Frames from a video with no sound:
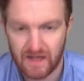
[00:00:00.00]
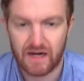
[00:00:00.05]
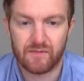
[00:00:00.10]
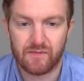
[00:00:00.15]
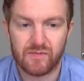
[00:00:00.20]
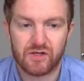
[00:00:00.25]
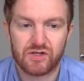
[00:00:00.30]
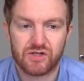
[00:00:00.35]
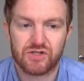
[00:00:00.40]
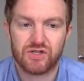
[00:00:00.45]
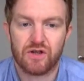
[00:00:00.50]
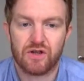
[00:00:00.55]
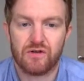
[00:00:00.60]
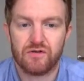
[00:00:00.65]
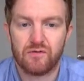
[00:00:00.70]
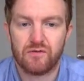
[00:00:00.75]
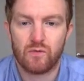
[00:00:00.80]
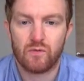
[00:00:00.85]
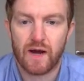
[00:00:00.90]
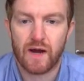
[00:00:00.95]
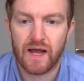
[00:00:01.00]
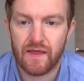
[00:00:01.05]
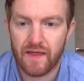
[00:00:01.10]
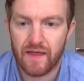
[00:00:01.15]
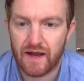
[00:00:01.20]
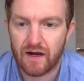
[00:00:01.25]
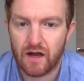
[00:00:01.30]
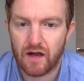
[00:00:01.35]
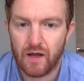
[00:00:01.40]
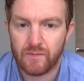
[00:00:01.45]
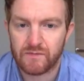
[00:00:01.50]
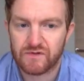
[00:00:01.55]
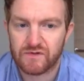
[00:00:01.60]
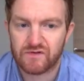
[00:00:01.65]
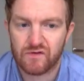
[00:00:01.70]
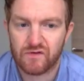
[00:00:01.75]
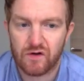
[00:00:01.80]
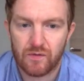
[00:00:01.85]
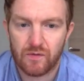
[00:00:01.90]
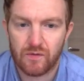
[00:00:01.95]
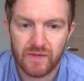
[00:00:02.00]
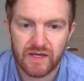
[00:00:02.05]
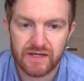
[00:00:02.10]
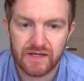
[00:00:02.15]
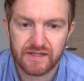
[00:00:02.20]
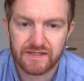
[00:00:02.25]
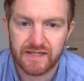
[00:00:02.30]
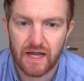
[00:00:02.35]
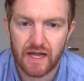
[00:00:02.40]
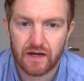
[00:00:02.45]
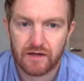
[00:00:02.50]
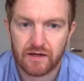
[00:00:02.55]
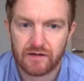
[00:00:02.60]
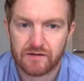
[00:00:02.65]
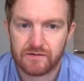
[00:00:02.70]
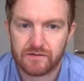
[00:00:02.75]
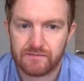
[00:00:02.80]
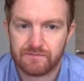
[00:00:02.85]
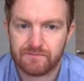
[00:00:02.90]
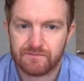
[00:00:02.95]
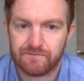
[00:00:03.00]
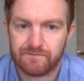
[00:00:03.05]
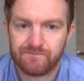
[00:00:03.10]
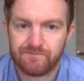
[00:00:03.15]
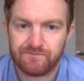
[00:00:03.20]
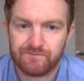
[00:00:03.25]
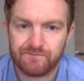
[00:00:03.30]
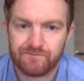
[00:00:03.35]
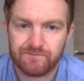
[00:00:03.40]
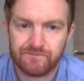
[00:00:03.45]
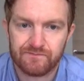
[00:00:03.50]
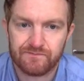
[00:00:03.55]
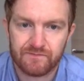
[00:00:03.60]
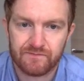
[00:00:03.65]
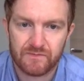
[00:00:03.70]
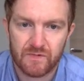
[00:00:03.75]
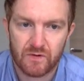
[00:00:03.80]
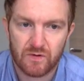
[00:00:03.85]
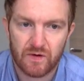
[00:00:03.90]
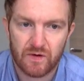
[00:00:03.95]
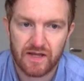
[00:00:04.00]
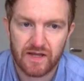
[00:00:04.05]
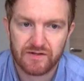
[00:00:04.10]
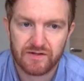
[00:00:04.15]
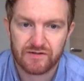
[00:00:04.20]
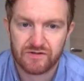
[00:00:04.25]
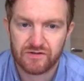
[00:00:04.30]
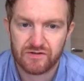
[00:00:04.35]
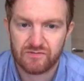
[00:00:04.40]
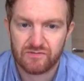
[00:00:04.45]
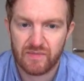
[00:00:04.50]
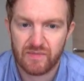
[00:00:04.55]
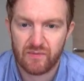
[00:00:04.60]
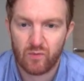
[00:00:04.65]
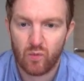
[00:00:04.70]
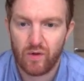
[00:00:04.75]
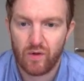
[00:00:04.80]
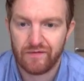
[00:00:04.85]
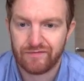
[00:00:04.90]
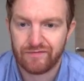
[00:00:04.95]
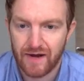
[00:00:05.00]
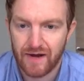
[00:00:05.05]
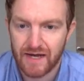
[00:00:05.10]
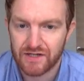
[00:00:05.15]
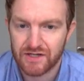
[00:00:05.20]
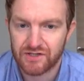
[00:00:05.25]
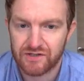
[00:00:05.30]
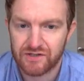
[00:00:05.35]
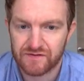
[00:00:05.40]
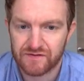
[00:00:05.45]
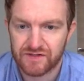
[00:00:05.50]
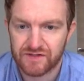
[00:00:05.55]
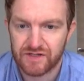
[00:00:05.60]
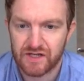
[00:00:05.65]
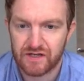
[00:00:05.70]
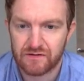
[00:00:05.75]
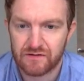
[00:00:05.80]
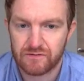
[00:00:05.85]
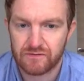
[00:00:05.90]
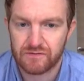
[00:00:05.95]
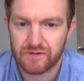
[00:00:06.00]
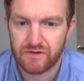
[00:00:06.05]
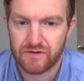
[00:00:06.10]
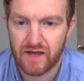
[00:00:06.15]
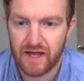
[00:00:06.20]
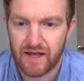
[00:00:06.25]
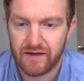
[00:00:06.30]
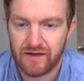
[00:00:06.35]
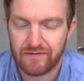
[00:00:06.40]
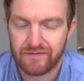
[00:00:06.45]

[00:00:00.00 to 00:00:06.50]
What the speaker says: going to show you where that comes from in a second. Okay, so just remember what fraction of the circle do you have,